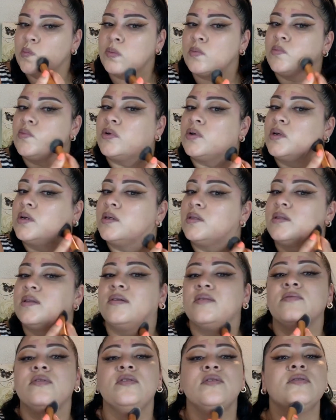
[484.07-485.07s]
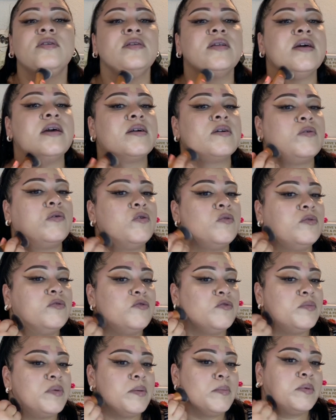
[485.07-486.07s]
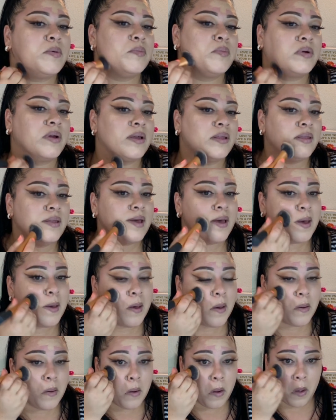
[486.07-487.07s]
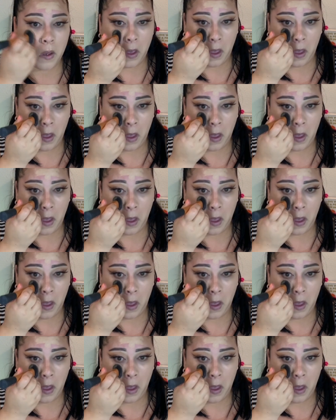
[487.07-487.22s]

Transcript: Bring it down to your neck. Always remember, bring it down.